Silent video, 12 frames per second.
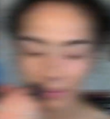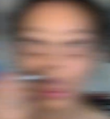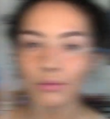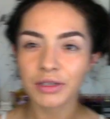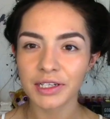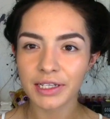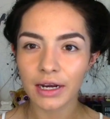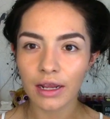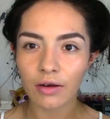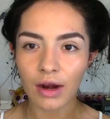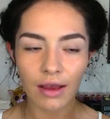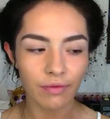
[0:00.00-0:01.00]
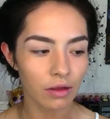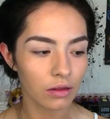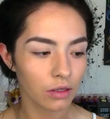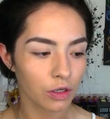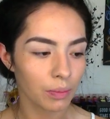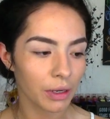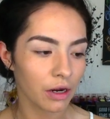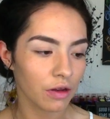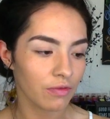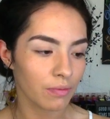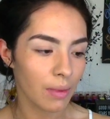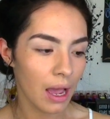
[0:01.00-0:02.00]
I'm just gonna grab a little bit
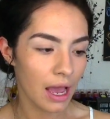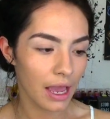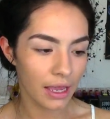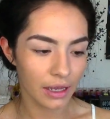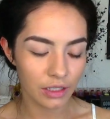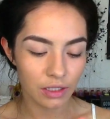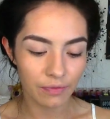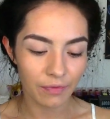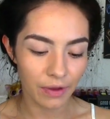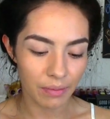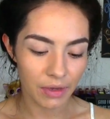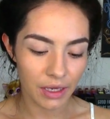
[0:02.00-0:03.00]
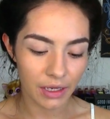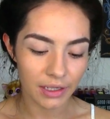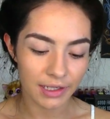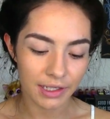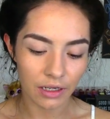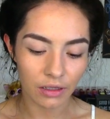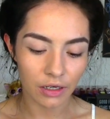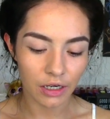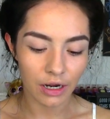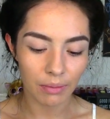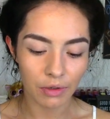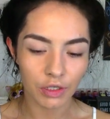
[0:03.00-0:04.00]
of my Fit Me Concealer
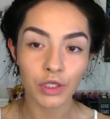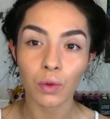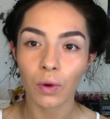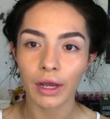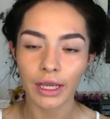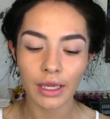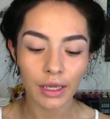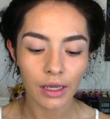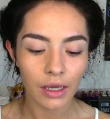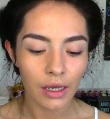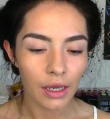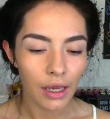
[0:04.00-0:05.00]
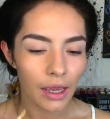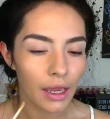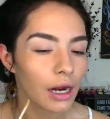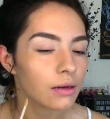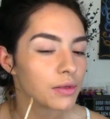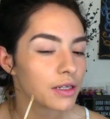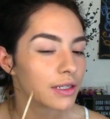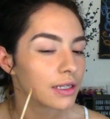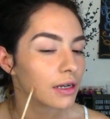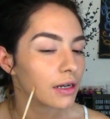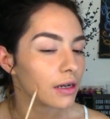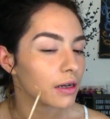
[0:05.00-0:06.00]
number 20, and I'm just
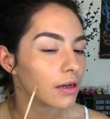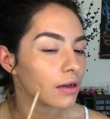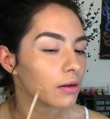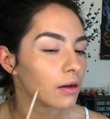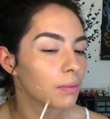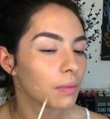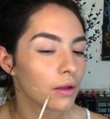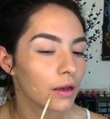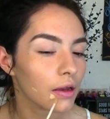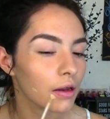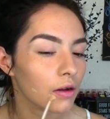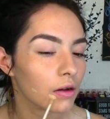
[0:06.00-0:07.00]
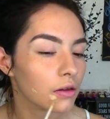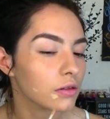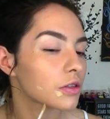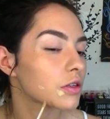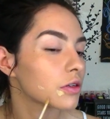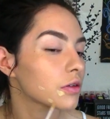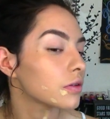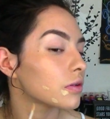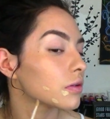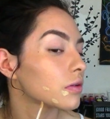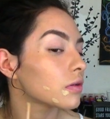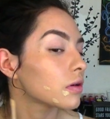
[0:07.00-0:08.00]
gonna apply it
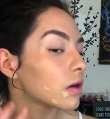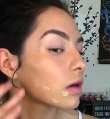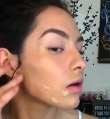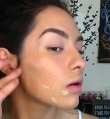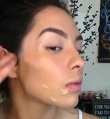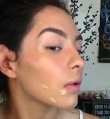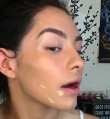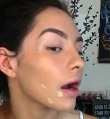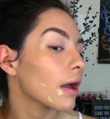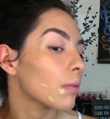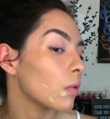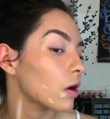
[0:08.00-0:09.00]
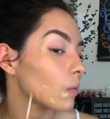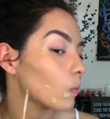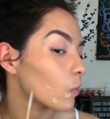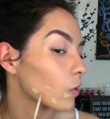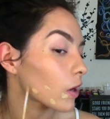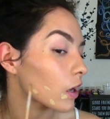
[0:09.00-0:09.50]
onto where I want more